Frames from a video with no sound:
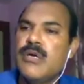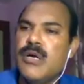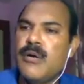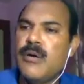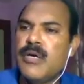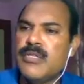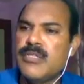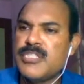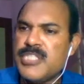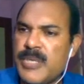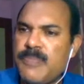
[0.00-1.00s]
the, uh,
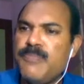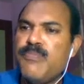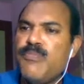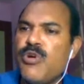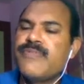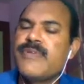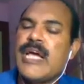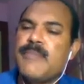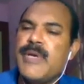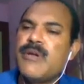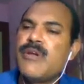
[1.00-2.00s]
the chip bone
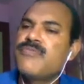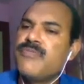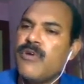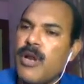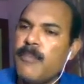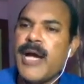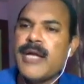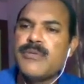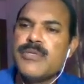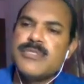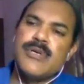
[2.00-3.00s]
fragment will fall
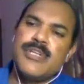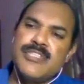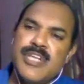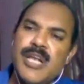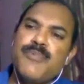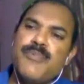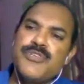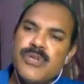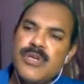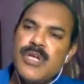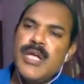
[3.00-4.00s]
back to its original
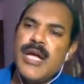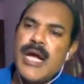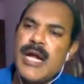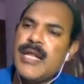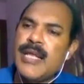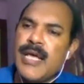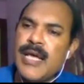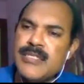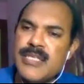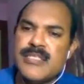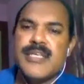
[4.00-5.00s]
position and
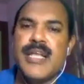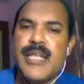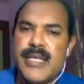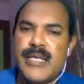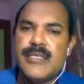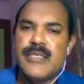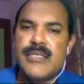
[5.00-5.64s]
enhances healing.